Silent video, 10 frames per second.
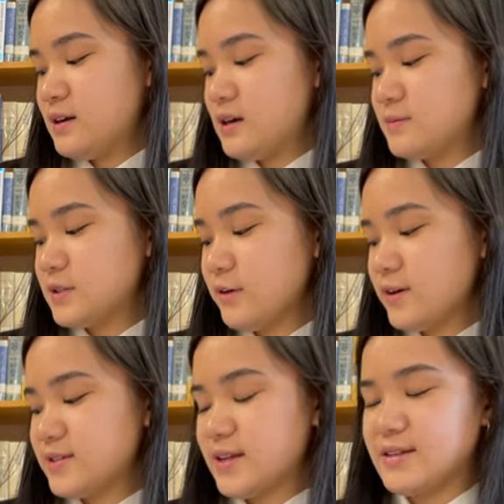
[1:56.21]
I'm sorry
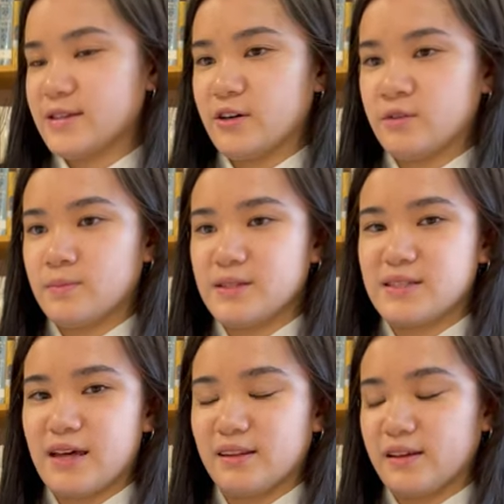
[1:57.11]
to say so, but
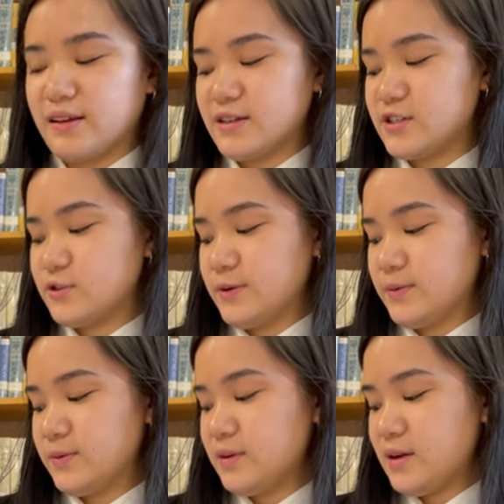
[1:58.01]
sadly it's true